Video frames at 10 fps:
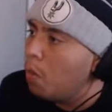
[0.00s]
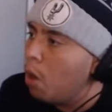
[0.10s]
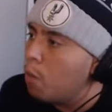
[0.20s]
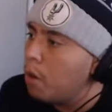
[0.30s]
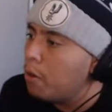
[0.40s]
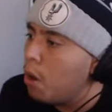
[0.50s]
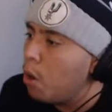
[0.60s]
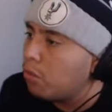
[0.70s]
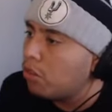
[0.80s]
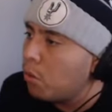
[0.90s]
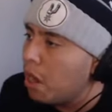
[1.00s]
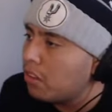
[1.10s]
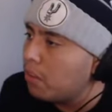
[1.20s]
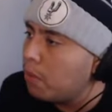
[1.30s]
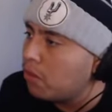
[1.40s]
oh, oh, oh, someone
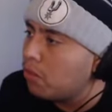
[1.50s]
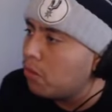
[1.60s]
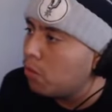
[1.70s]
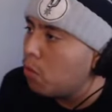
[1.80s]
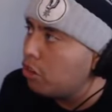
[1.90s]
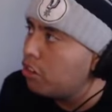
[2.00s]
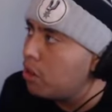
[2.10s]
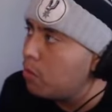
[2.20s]
has the pistol. Watch out.